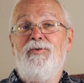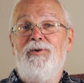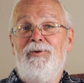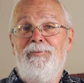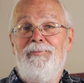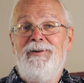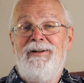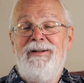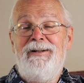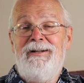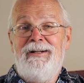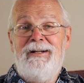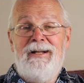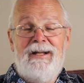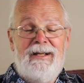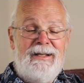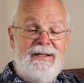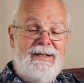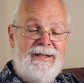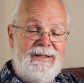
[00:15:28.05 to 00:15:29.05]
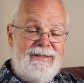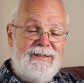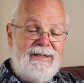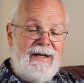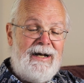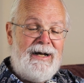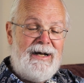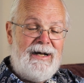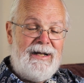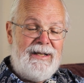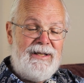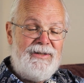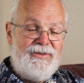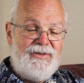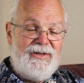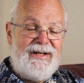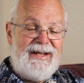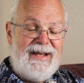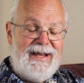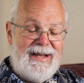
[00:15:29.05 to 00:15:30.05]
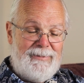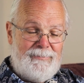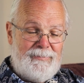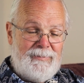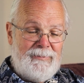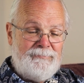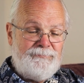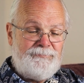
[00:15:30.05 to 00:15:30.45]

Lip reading: room in the camp.